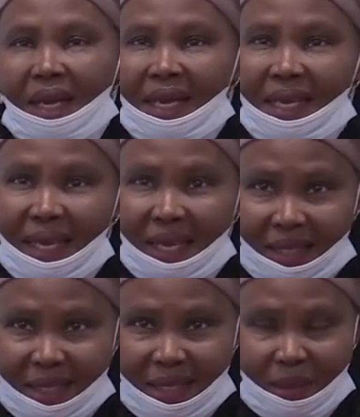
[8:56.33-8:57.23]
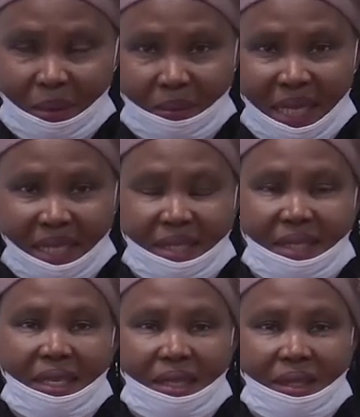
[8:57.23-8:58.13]
I ask
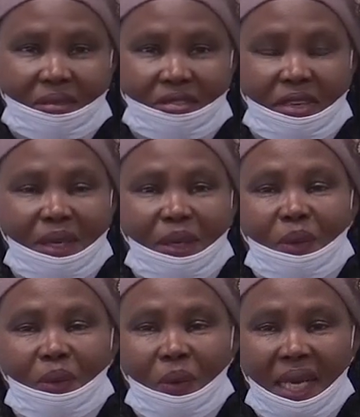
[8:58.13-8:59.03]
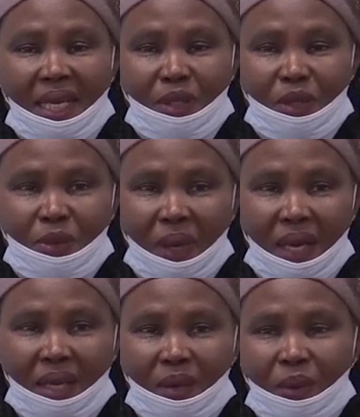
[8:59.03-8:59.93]
myself, why do
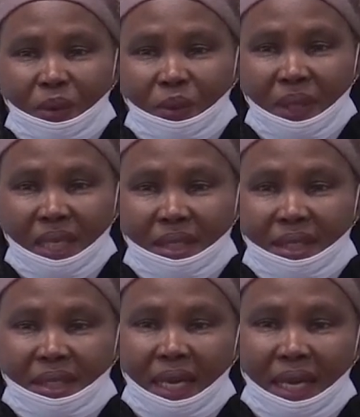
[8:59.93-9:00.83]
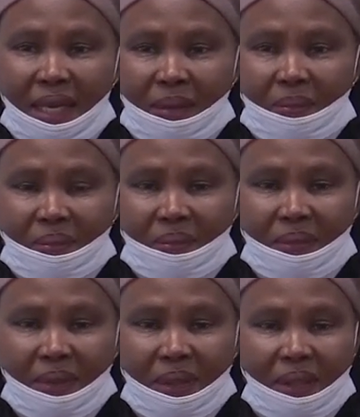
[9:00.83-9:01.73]
I always come?
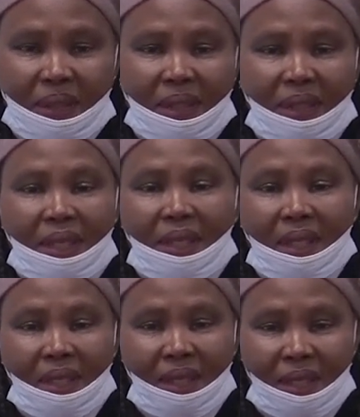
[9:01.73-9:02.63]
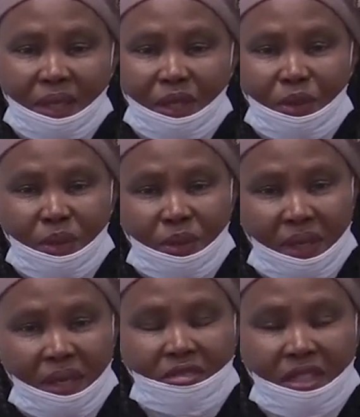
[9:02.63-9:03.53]

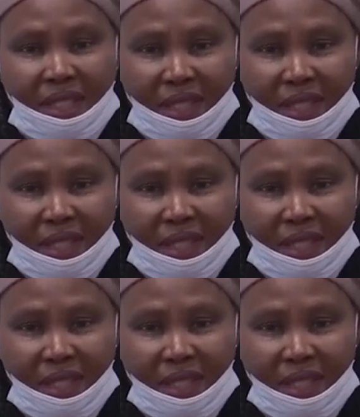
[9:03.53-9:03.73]
You have